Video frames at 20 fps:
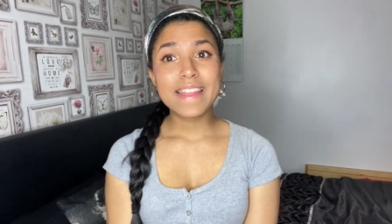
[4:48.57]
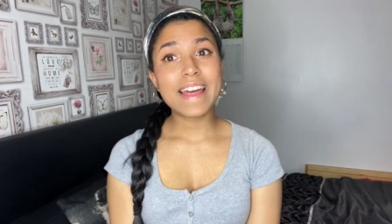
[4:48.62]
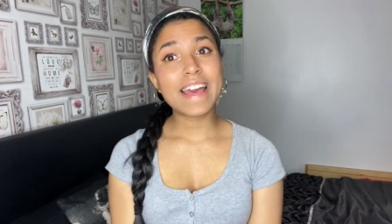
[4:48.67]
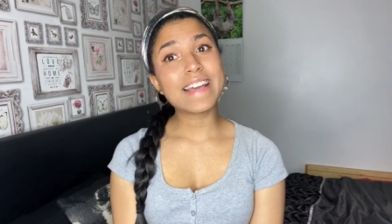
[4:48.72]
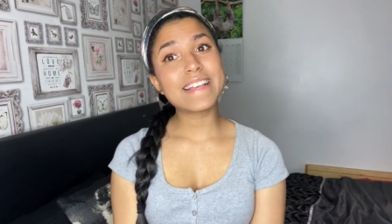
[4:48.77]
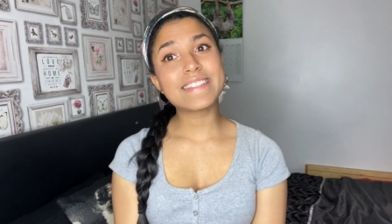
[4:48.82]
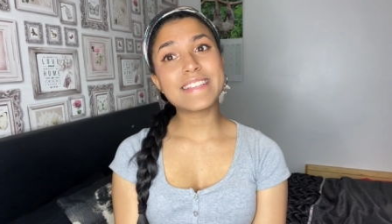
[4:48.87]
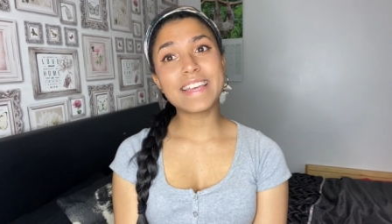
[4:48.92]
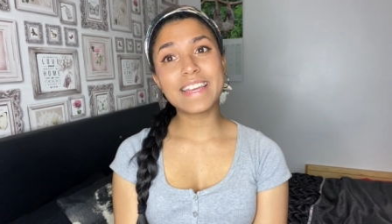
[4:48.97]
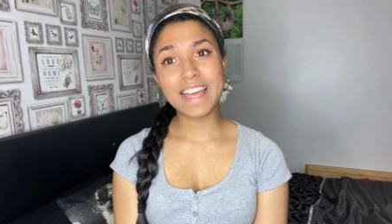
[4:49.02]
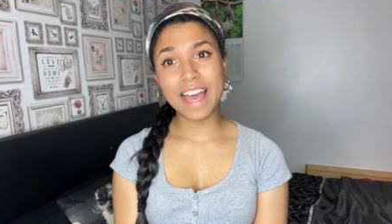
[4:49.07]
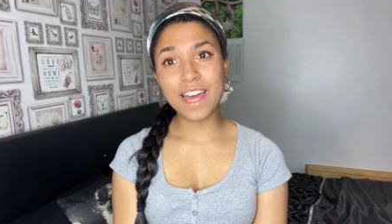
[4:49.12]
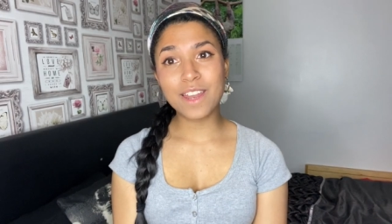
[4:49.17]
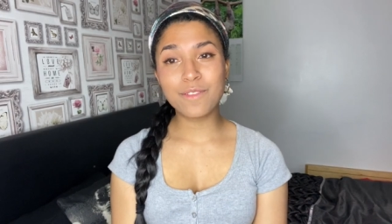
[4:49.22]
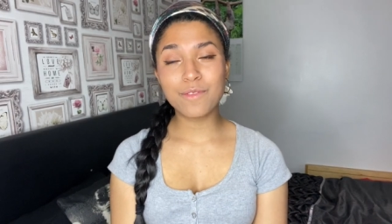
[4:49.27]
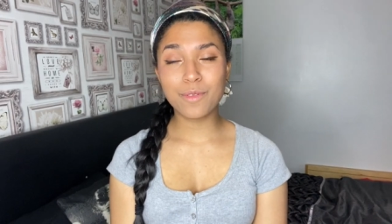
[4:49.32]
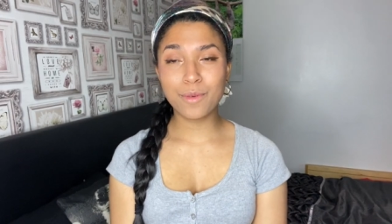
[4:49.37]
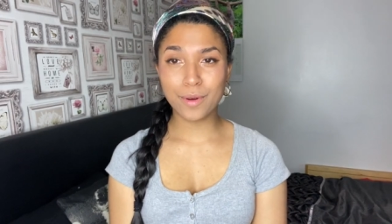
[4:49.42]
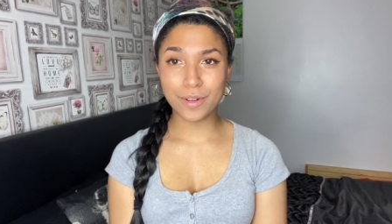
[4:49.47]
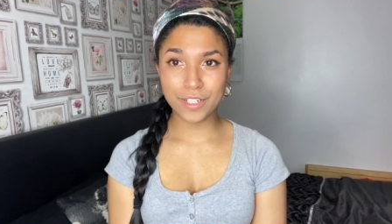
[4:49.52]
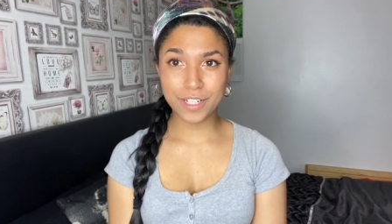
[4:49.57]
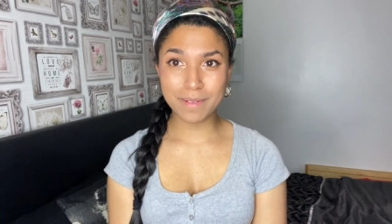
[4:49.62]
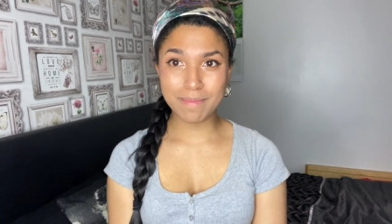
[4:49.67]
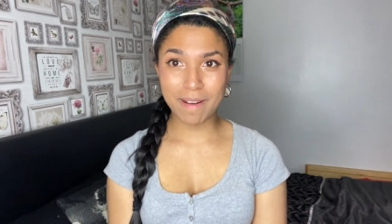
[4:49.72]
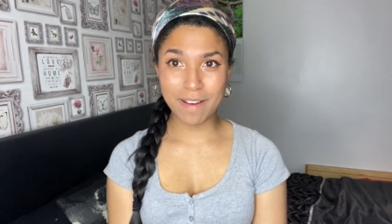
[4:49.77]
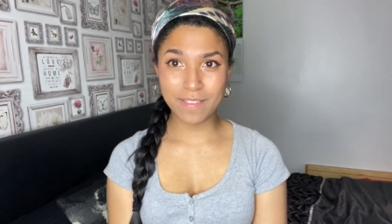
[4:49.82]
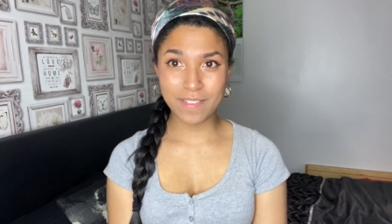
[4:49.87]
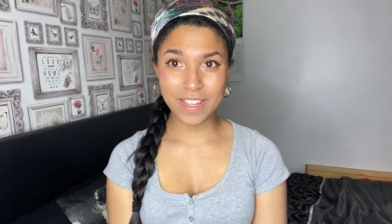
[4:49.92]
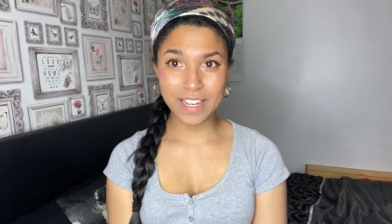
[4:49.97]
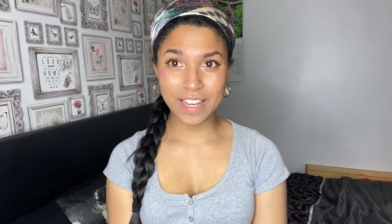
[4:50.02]
Thanks again for watching
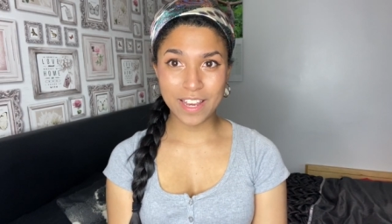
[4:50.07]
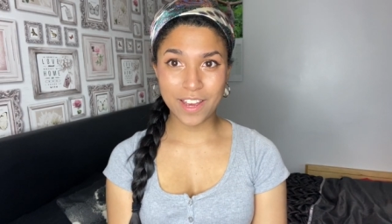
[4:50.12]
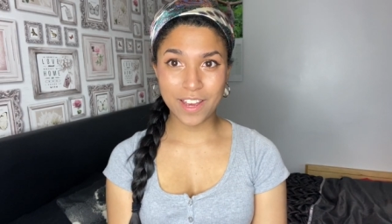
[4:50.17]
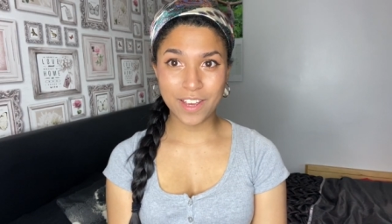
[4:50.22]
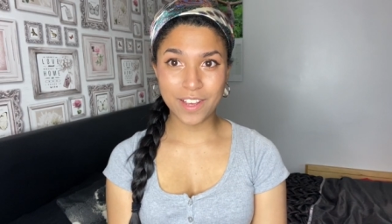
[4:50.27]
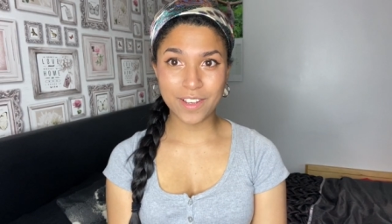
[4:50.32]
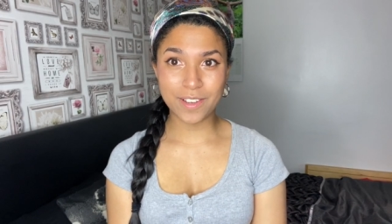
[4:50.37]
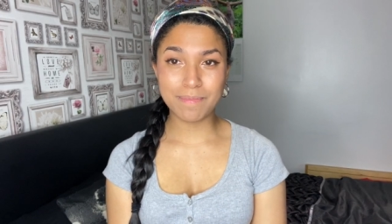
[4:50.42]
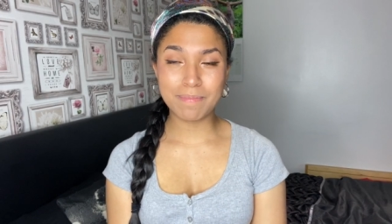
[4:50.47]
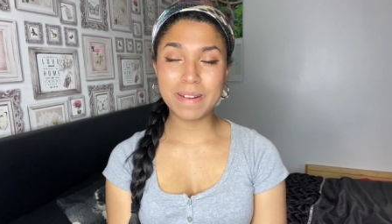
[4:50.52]
my video.